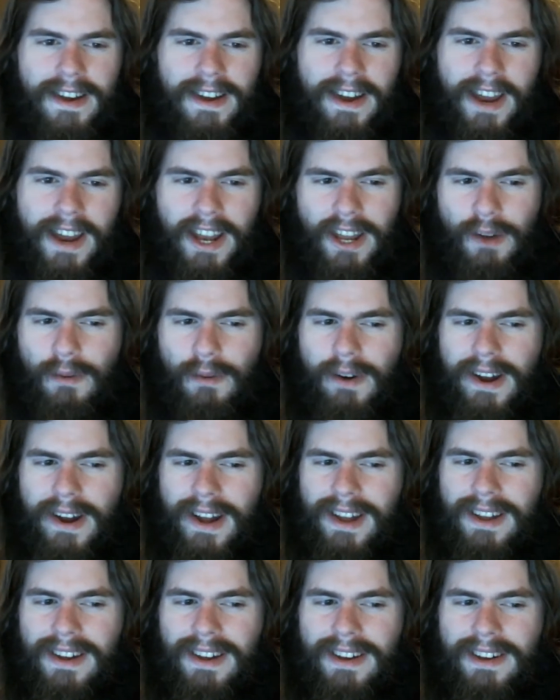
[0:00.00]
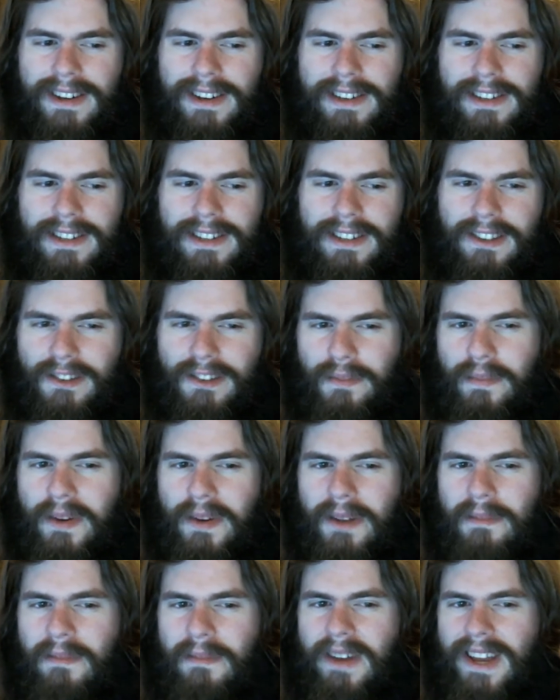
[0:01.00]
Anyway, this has
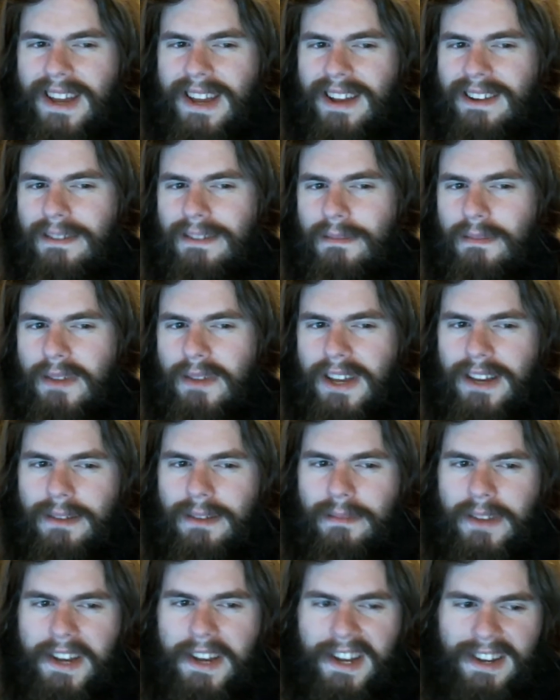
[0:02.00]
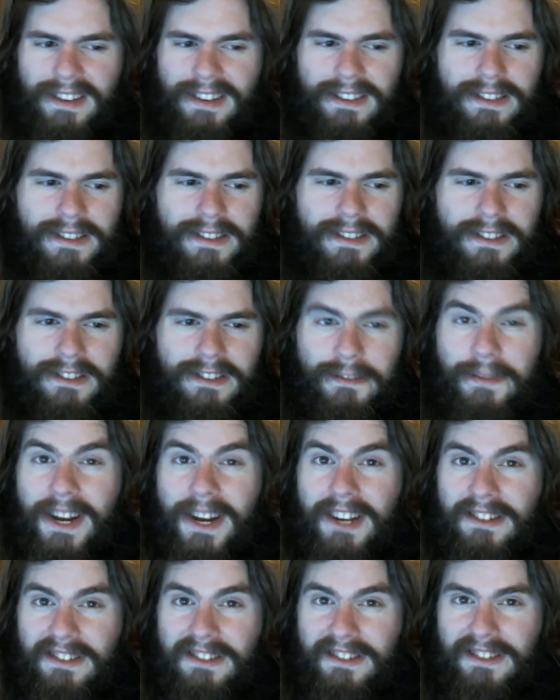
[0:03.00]
been me being me.
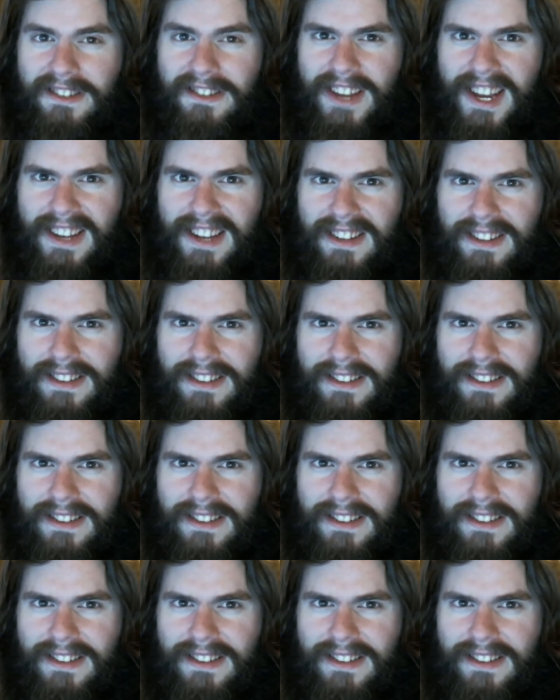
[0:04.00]
Smash the state.